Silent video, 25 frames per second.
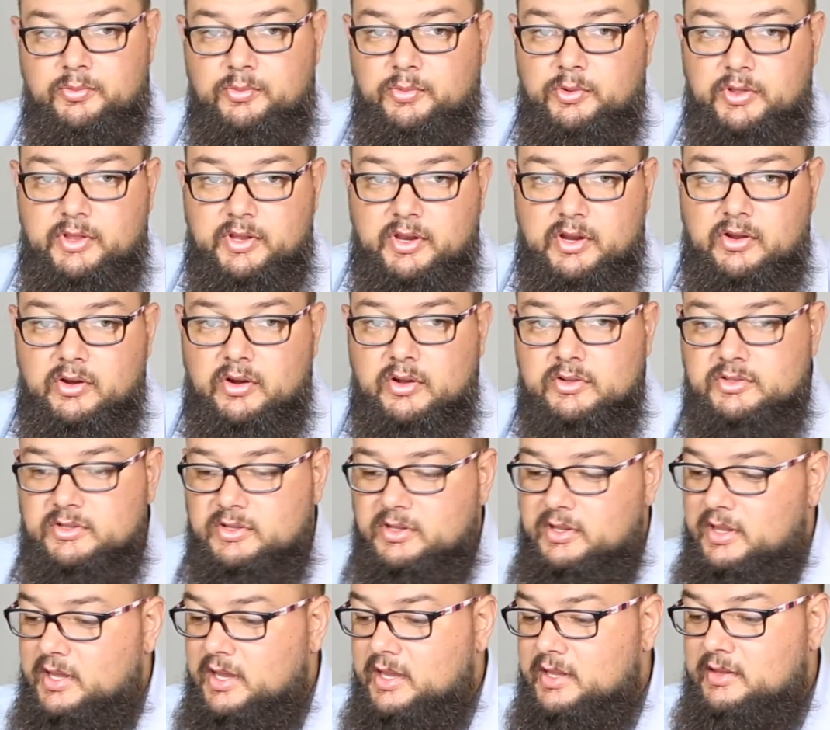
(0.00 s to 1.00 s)
with regards
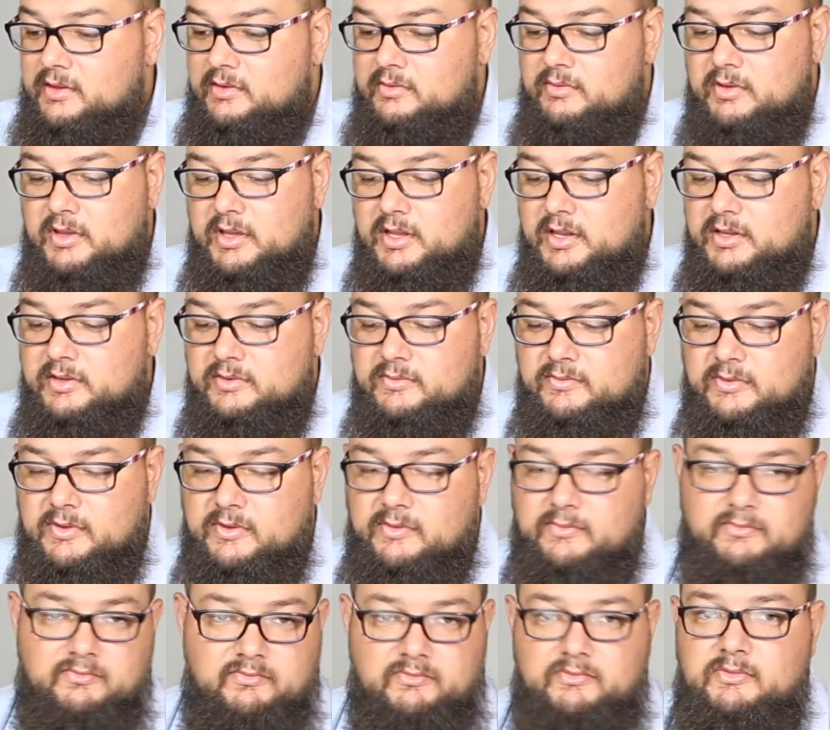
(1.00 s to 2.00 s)
to that, it,
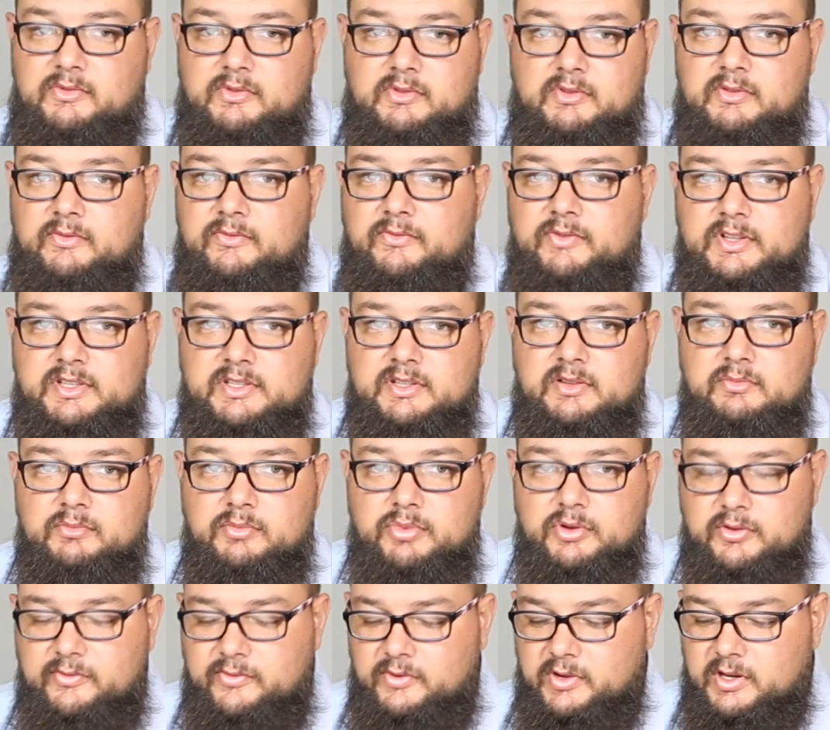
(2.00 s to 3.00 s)
it fits in
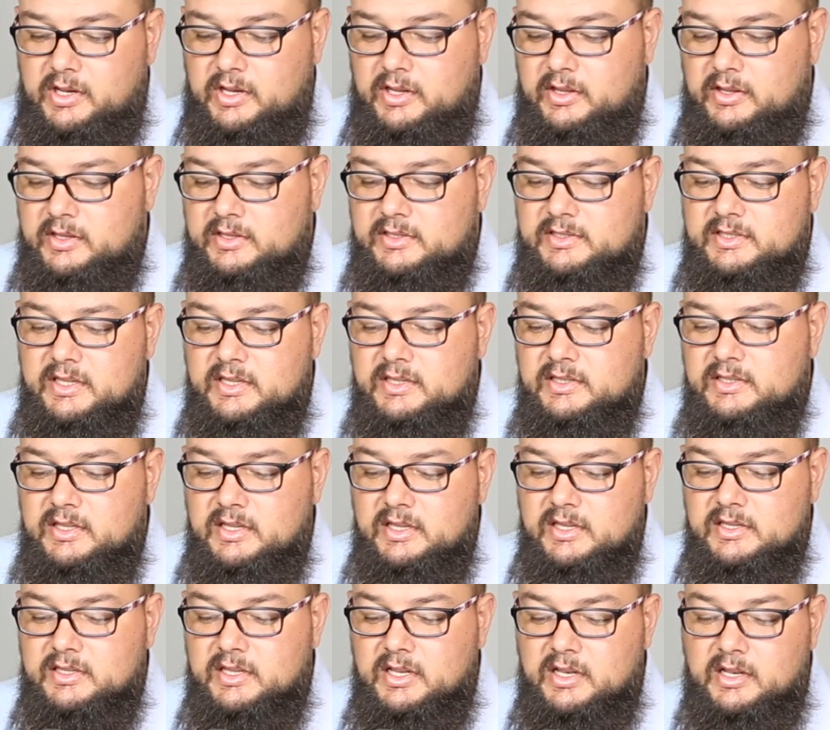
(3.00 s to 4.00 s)
perfectly. The
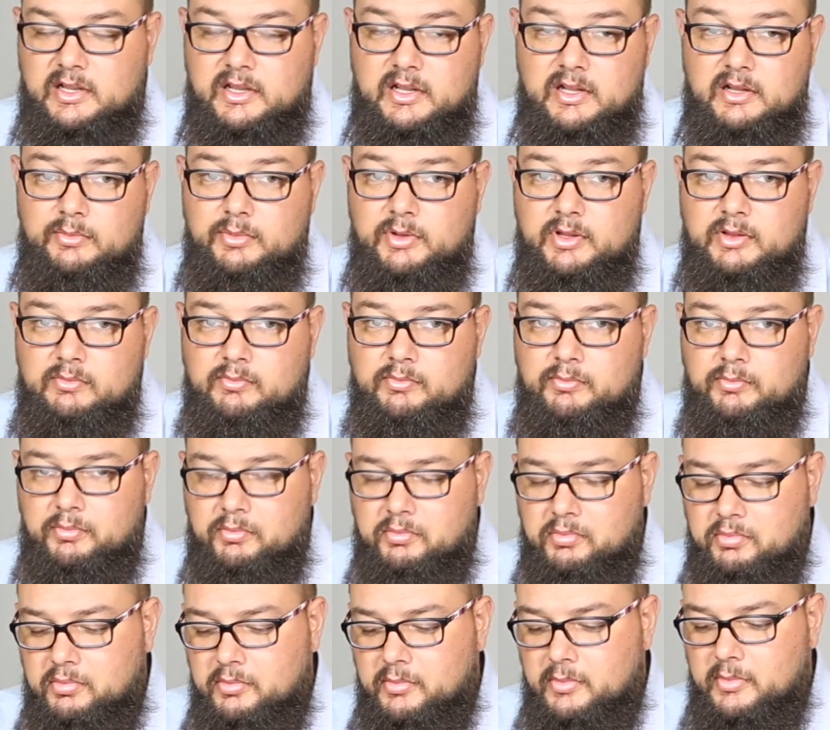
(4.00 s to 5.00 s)
6D is a little bit,
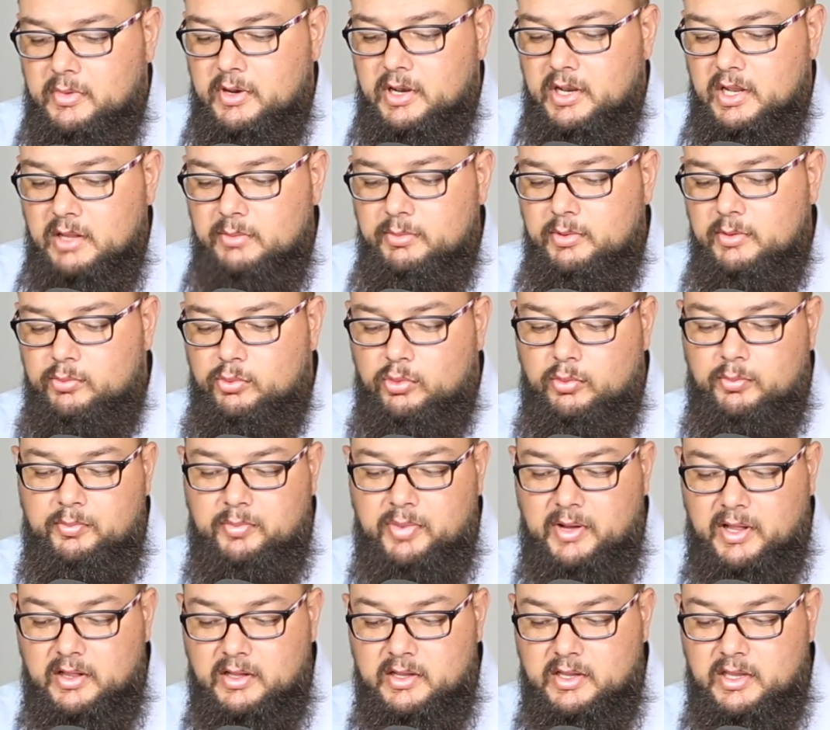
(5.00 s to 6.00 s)
little bit more
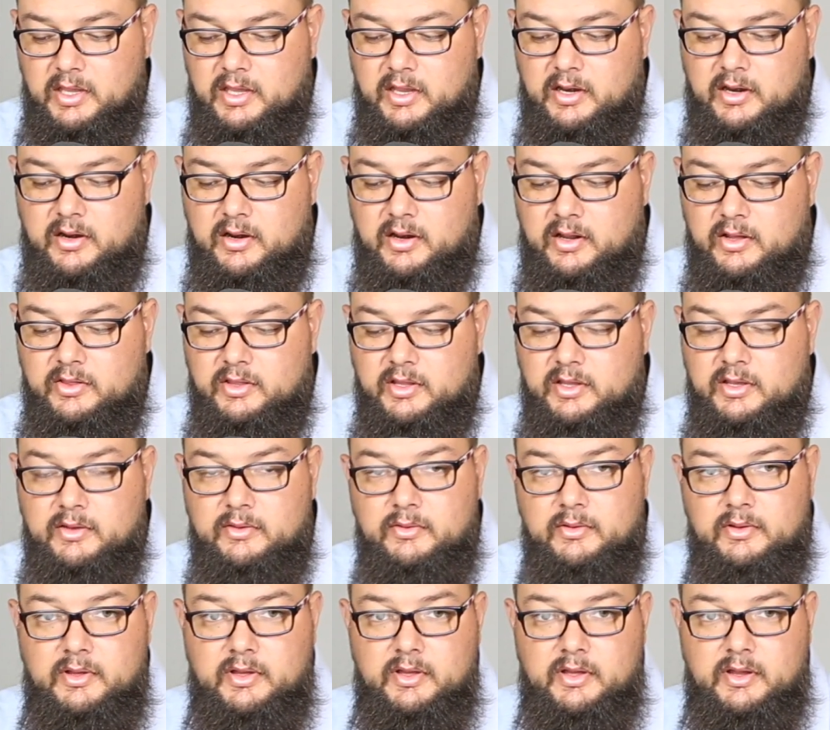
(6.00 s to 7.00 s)
bulkier around
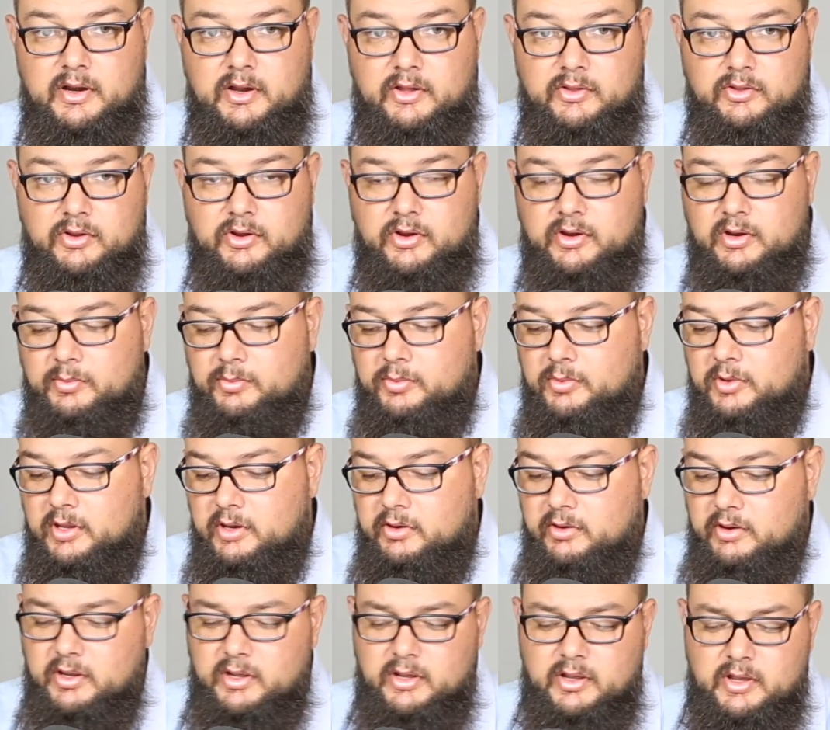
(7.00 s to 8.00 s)
the, around the grip
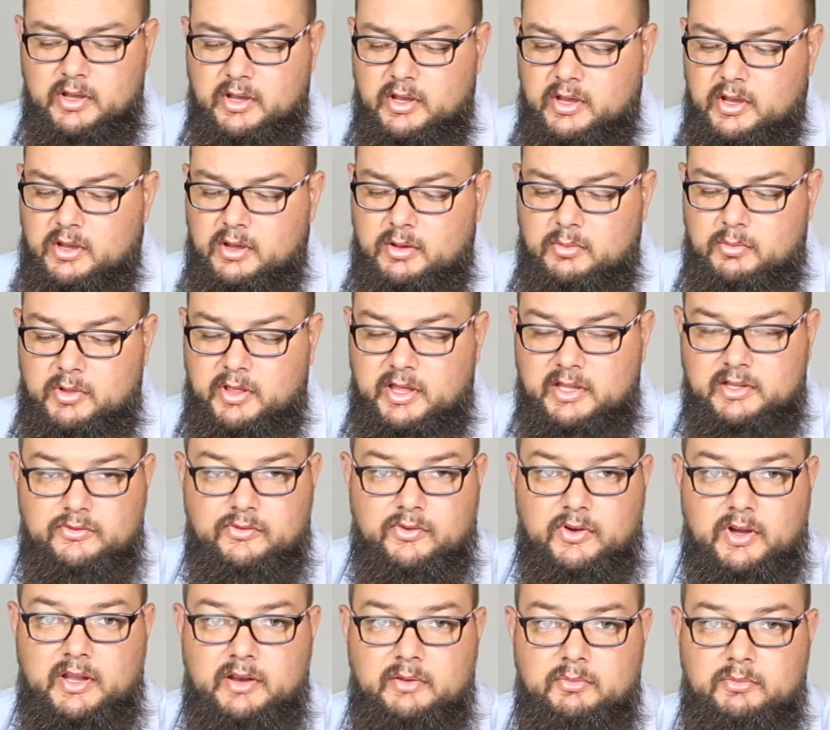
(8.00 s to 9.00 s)
area, but that's
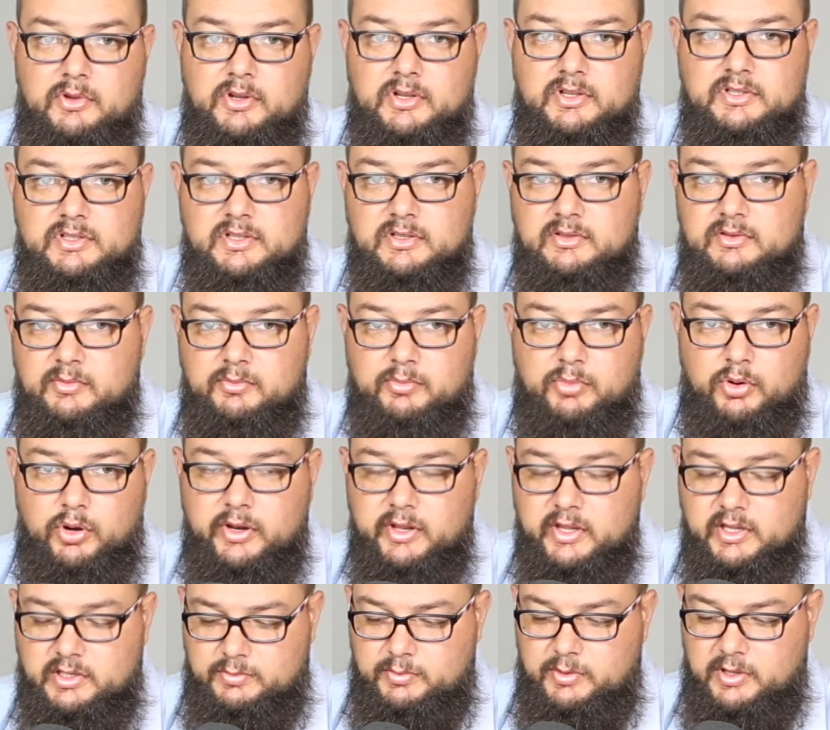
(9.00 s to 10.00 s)
fine because the
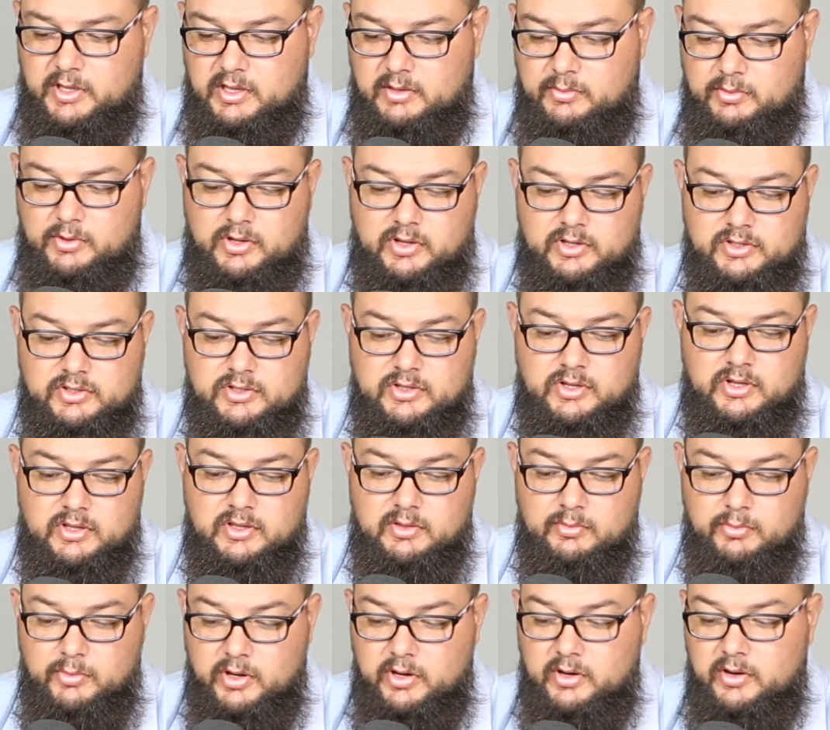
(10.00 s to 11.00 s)
body is bigger because it's got
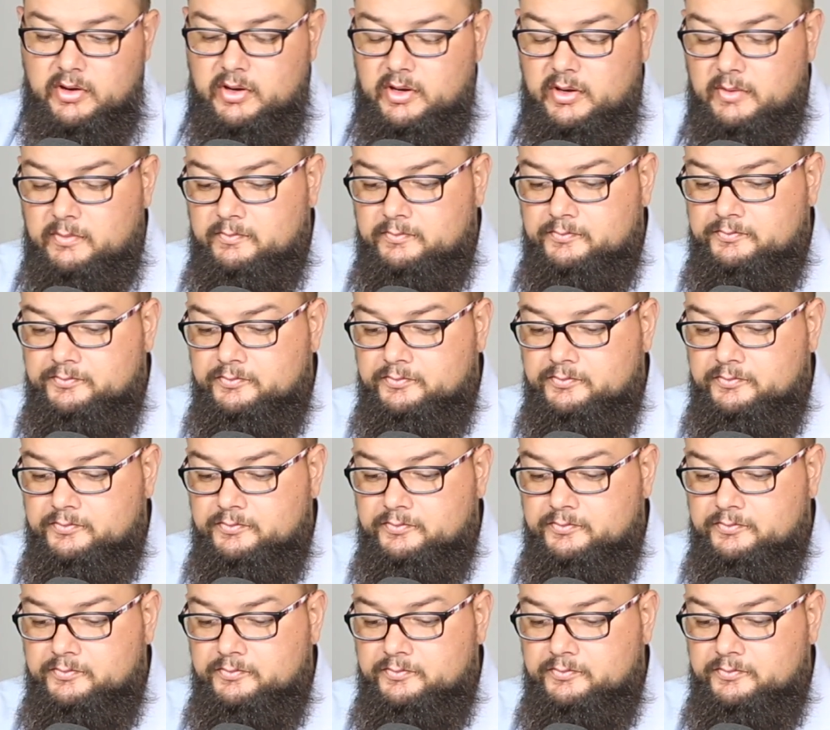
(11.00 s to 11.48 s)
the mirror in.